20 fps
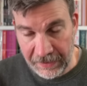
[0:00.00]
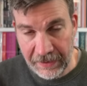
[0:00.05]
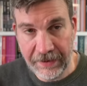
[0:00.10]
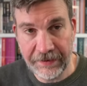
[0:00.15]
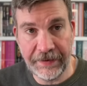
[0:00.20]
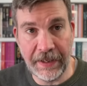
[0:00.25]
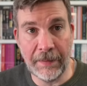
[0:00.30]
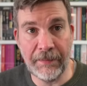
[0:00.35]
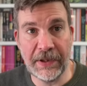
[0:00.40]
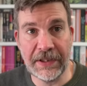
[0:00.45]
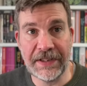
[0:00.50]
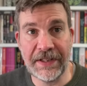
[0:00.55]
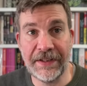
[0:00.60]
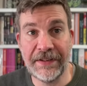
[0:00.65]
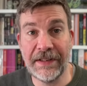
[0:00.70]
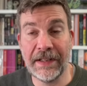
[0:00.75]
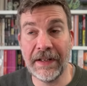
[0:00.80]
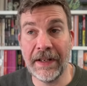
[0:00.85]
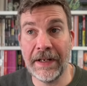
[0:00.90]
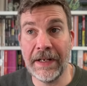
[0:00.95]
So that brings us
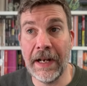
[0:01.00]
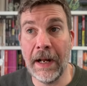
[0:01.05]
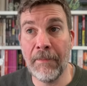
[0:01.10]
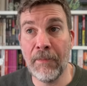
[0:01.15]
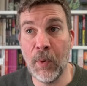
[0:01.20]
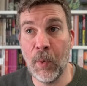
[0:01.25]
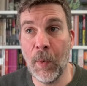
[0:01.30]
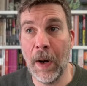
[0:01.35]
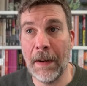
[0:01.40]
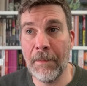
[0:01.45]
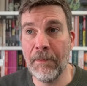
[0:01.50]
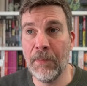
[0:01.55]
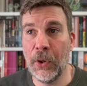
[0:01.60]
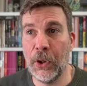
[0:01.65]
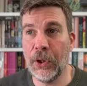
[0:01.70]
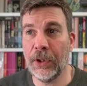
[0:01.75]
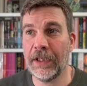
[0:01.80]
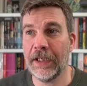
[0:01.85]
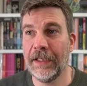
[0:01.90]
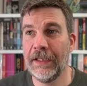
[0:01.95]
to the number one
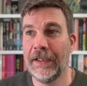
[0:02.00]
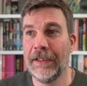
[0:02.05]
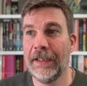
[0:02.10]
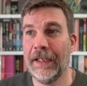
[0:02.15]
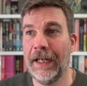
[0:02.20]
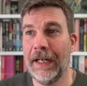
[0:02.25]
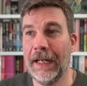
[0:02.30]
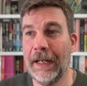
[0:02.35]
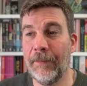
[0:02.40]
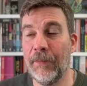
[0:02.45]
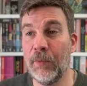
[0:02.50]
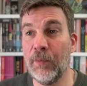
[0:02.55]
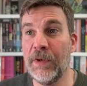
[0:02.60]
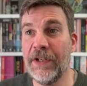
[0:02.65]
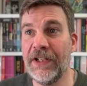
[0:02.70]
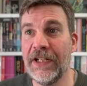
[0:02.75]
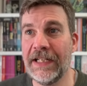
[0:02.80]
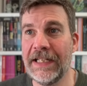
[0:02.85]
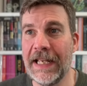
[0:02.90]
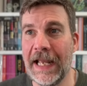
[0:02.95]
book,
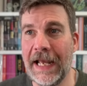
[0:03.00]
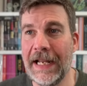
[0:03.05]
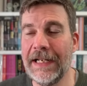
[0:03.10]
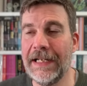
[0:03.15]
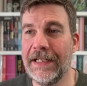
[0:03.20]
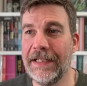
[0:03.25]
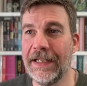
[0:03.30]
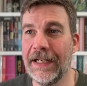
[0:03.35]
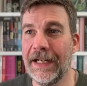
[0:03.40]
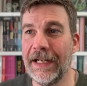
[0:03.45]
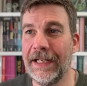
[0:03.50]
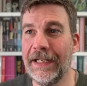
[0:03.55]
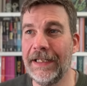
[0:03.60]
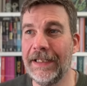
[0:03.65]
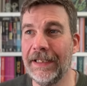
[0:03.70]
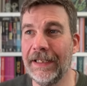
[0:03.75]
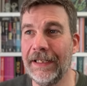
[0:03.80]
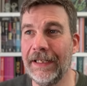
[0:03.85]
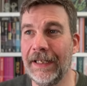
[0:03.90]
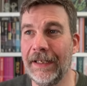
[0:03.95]
which again is
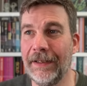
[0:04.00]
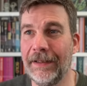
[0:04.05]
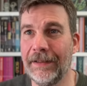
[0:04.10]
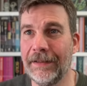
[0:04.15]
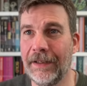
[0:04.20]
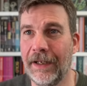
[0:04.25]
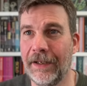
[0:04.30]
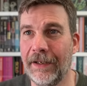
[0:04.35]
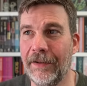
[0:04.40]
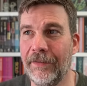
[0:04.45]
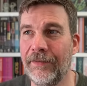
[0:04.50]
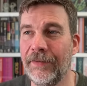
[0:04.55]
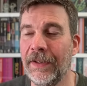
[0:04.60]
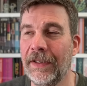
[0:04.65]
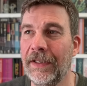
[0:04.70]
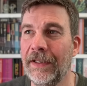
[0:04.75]
a kind of